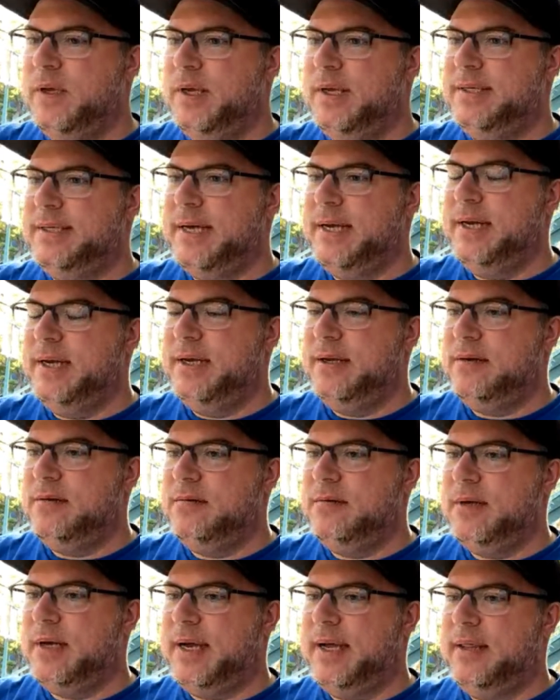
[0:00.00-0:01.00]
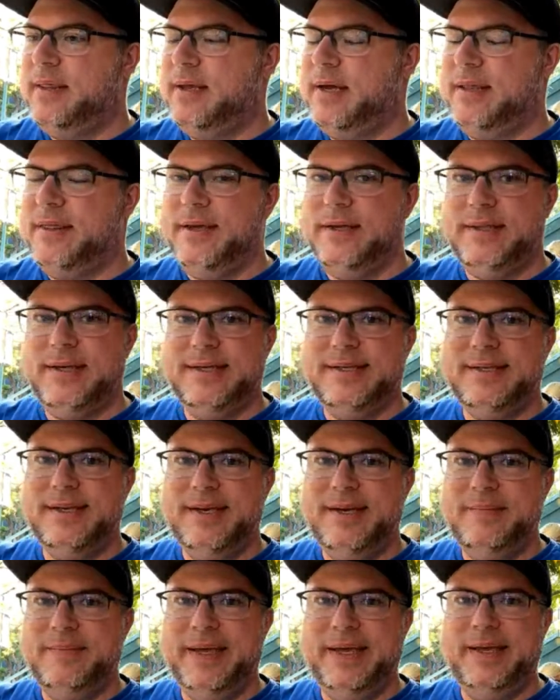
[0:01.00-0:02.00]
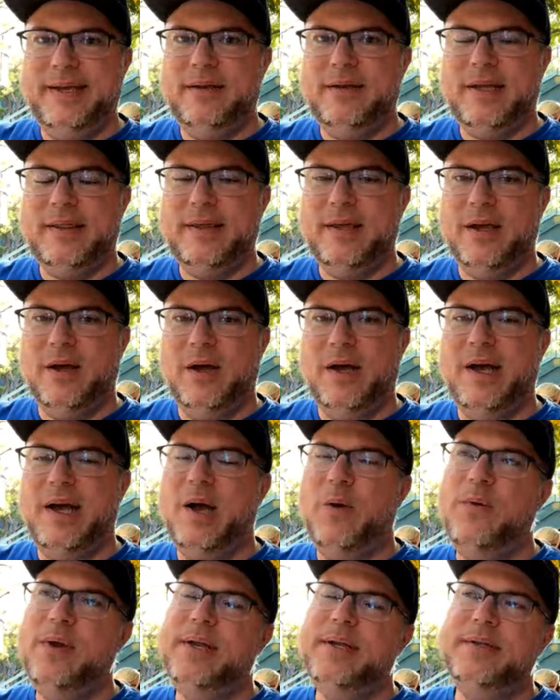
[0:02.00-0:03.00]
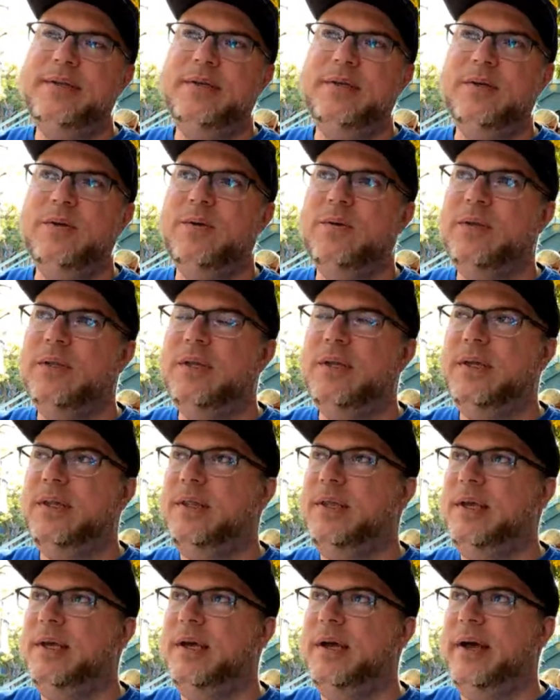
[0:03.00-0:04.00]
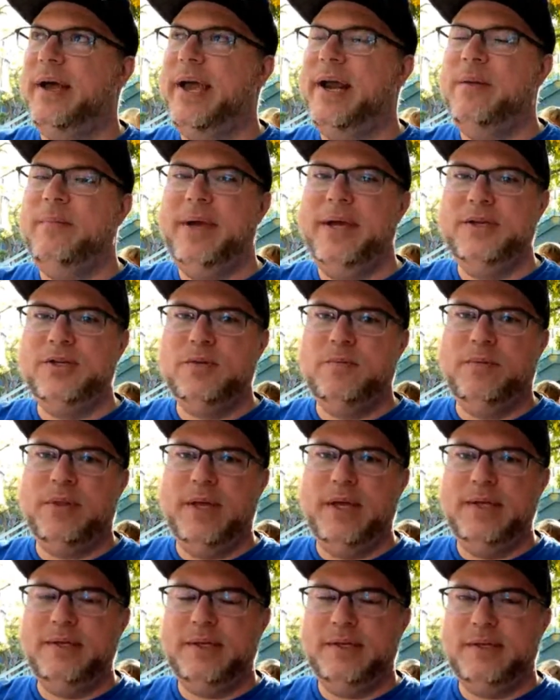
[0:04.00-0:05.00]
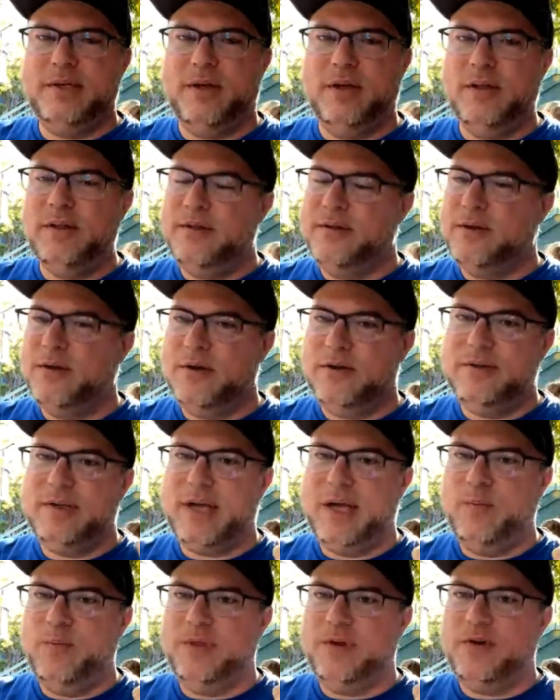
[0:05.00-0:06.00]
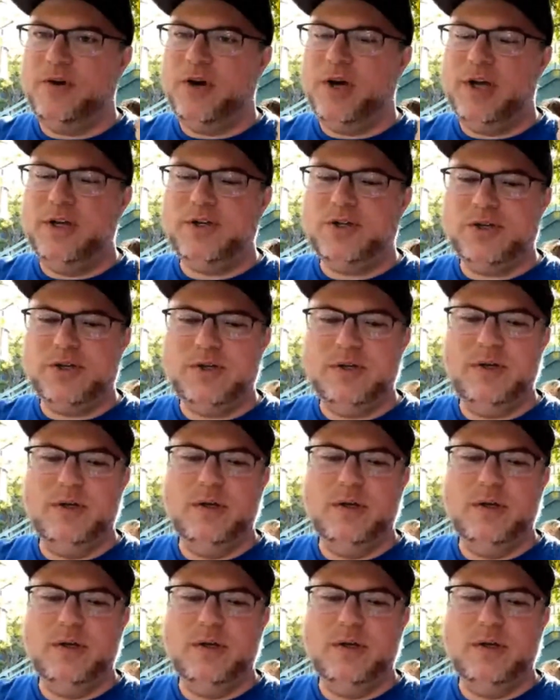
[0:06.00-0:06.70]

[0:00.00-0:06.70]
Is that it? I think that's it, man. I went into the animation place. I saw Turtle Talk with Crush.